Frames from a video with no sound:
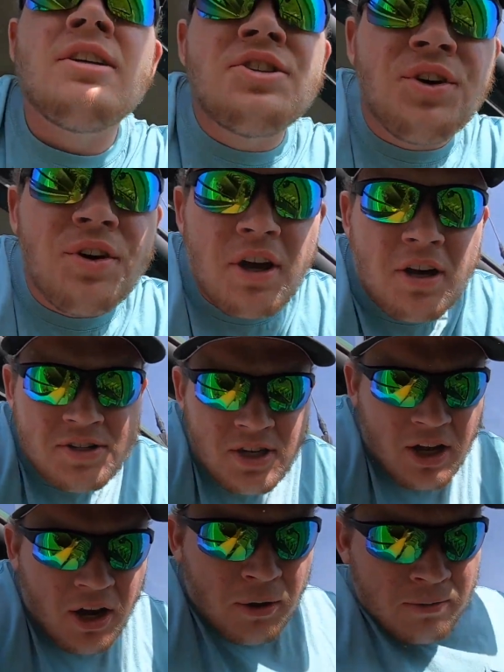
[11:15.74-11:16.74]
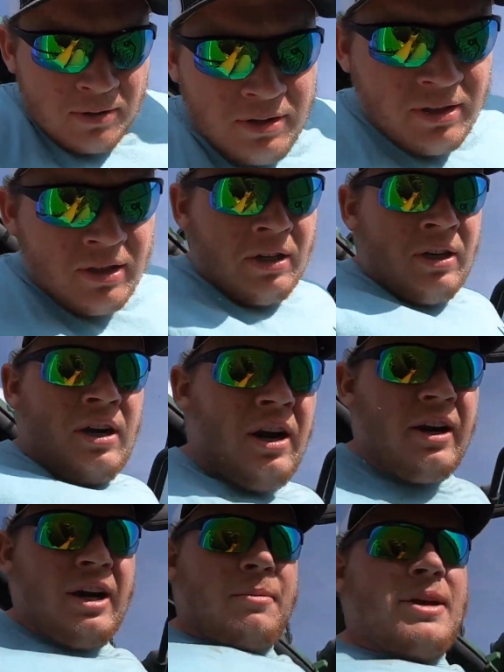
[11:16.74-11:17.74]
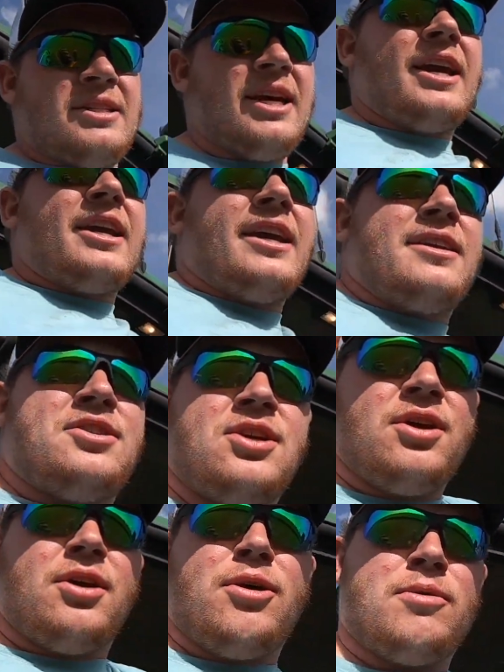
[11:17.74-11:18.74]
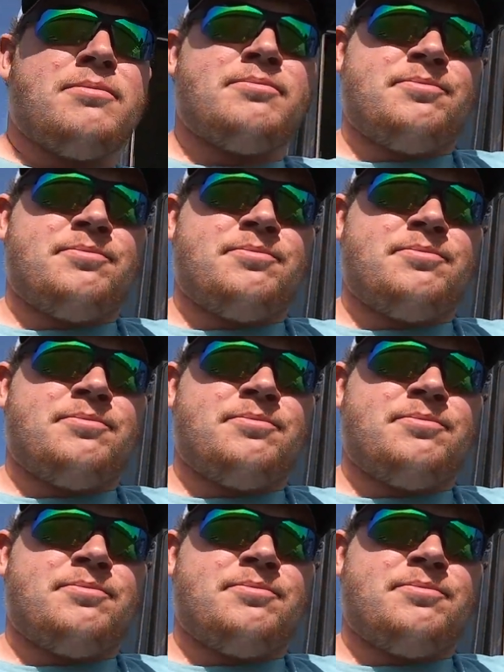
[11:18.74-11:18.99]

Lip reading: 2 of those, though, are going to be taken to